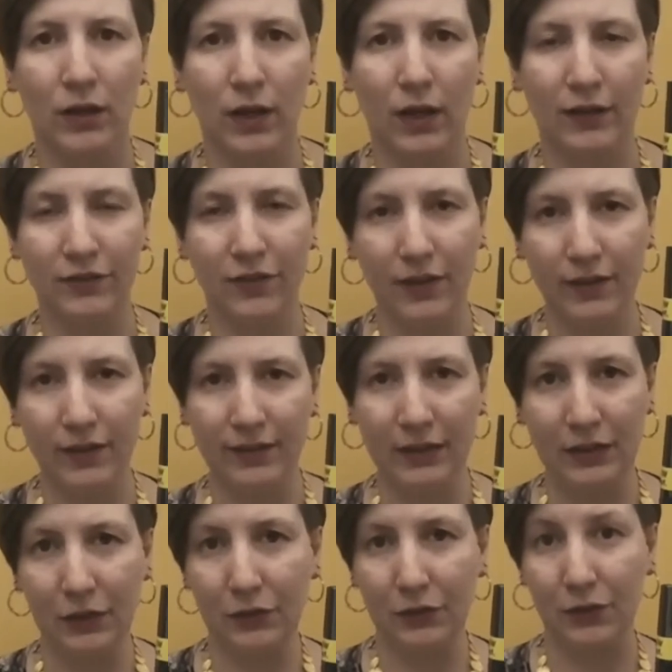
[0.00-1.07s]
As far as he
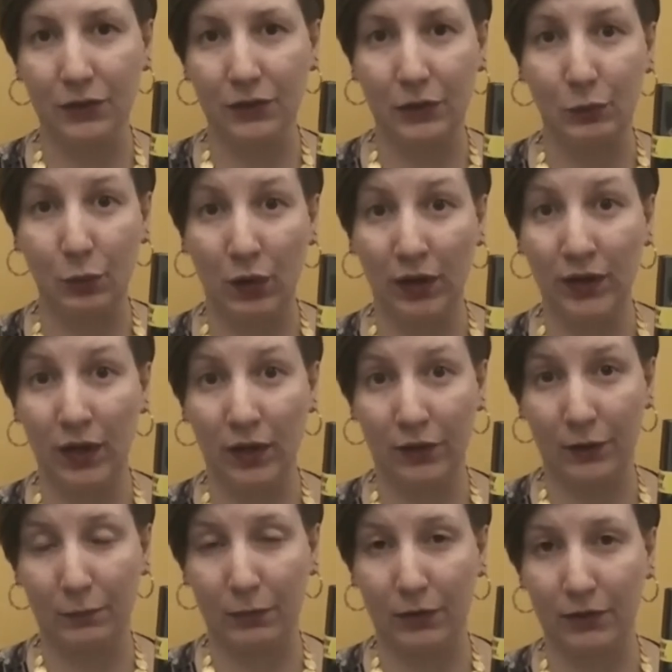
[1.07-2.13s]
knows, only one
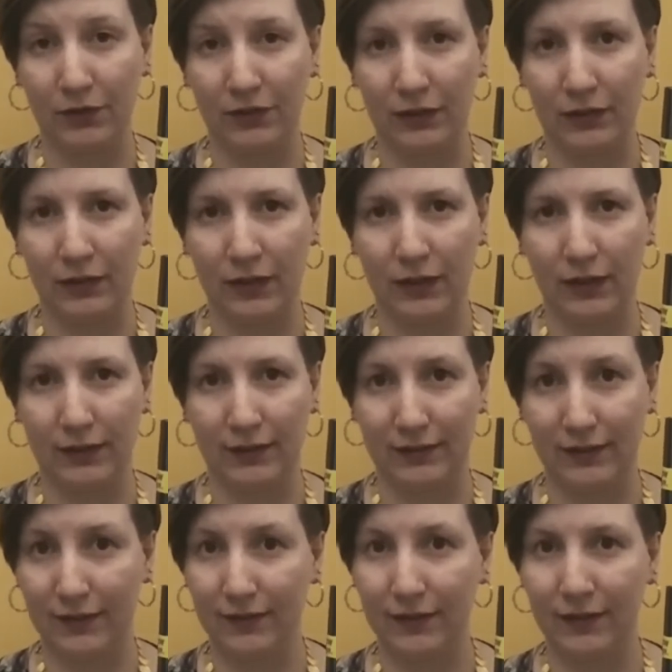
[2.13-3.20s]
other person
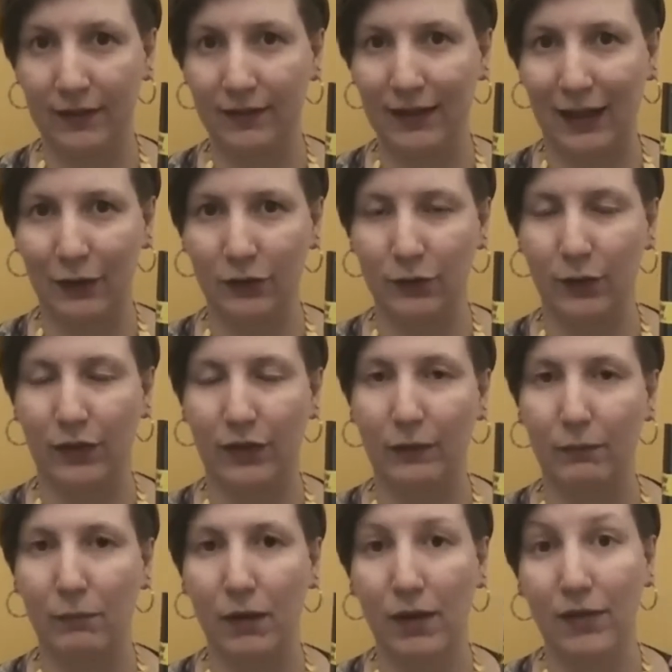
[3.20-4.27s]
exists in this house with
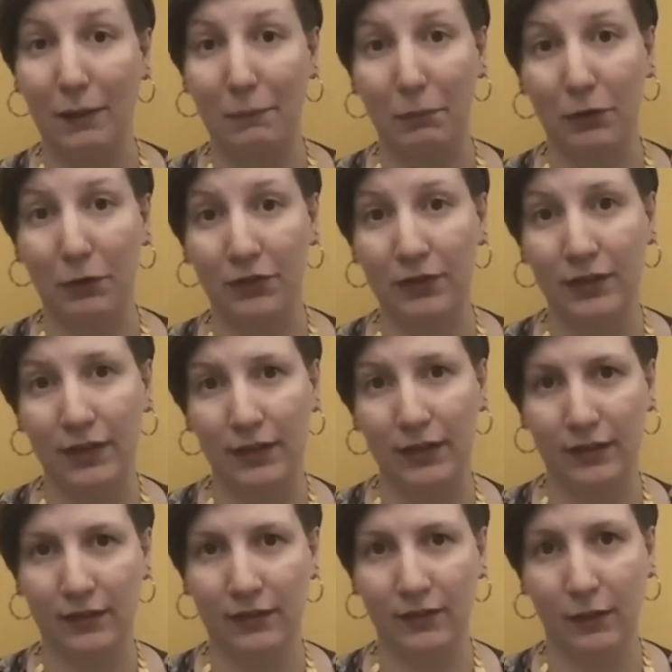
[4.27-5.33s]
him. That person
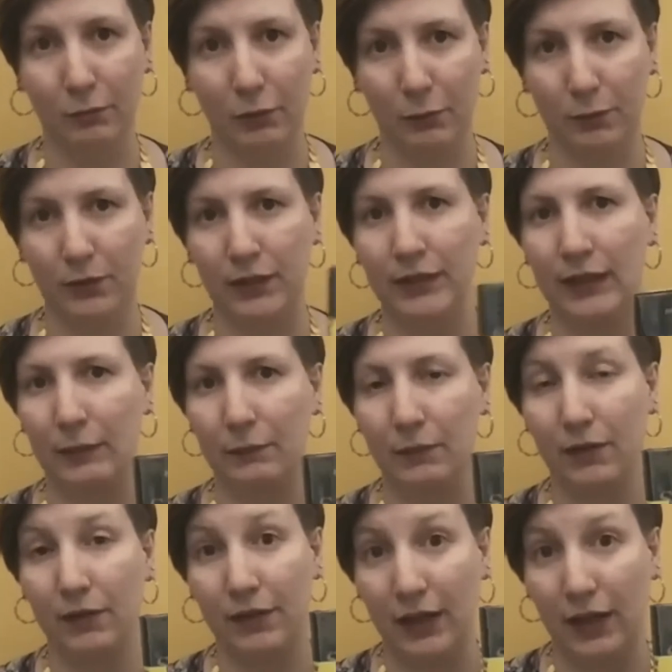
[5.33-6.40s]
is appropriately named
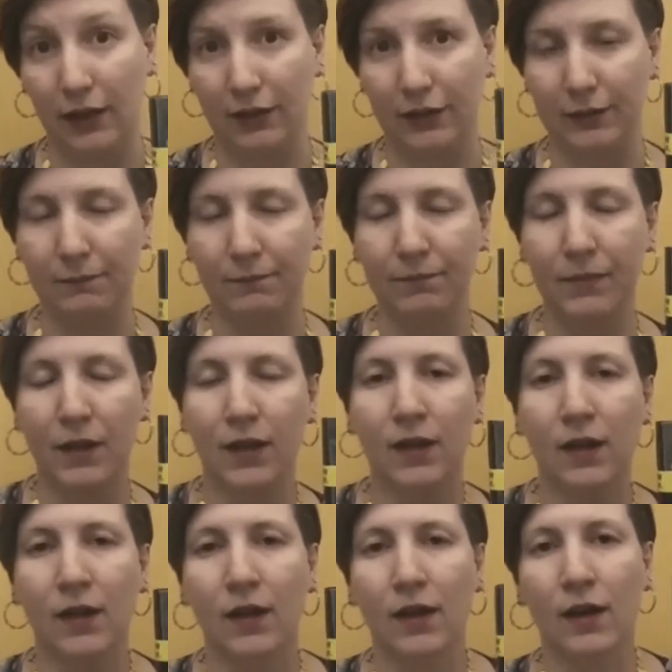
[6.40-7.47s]
the Other.
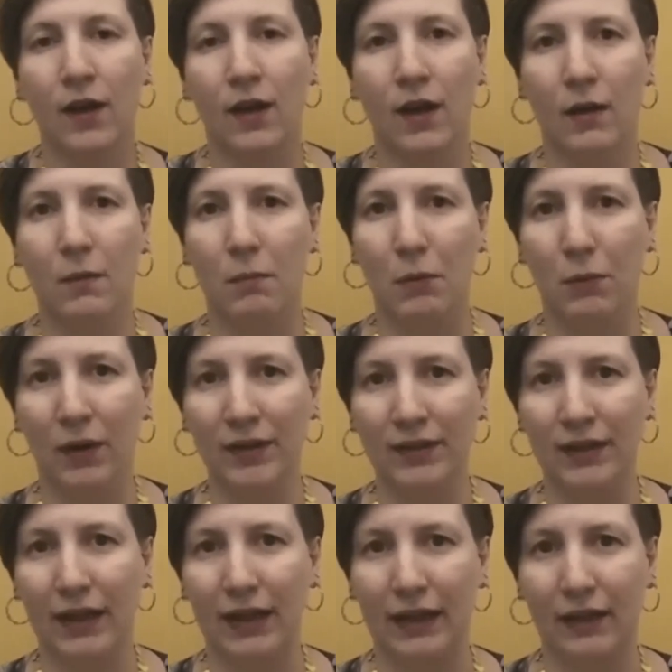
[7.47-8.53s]
But one
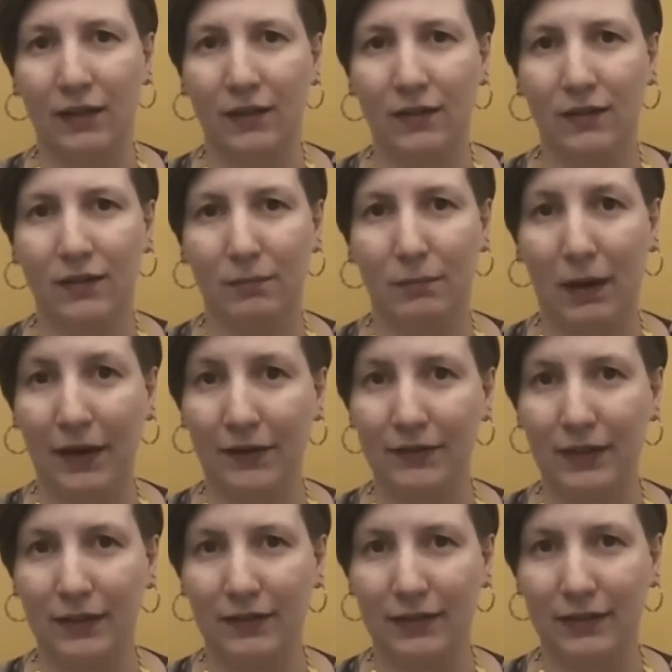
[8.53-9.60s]
day,
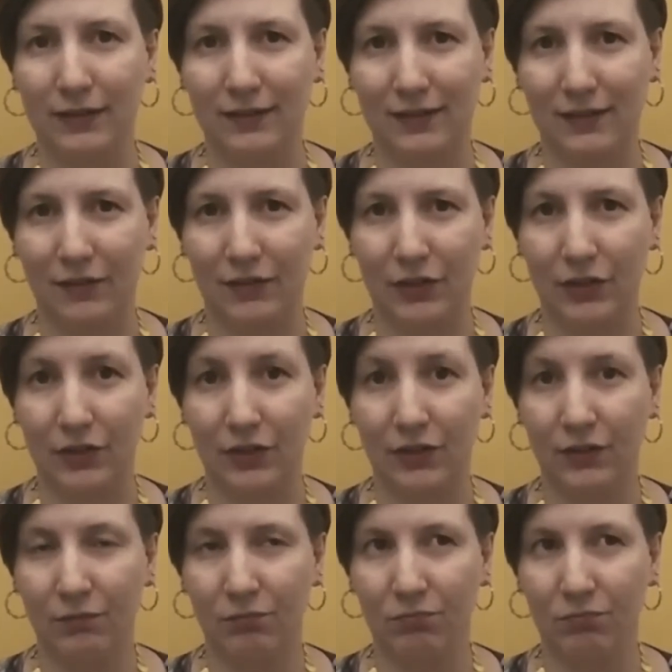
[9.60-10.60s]
Pyronesi discovers